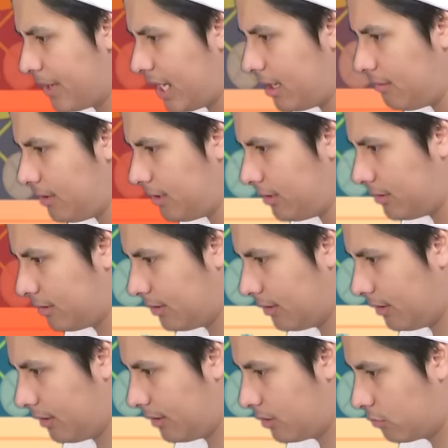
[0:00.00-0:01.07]

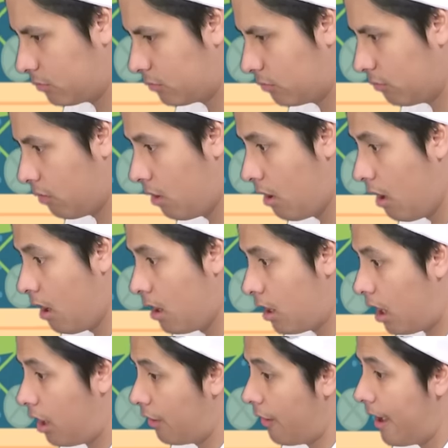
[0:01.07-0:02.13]
baby.
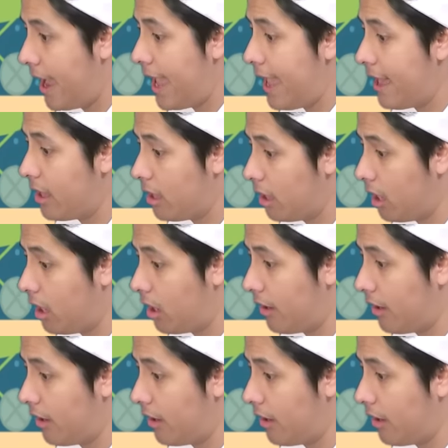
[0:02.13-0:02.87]
Oh, hell.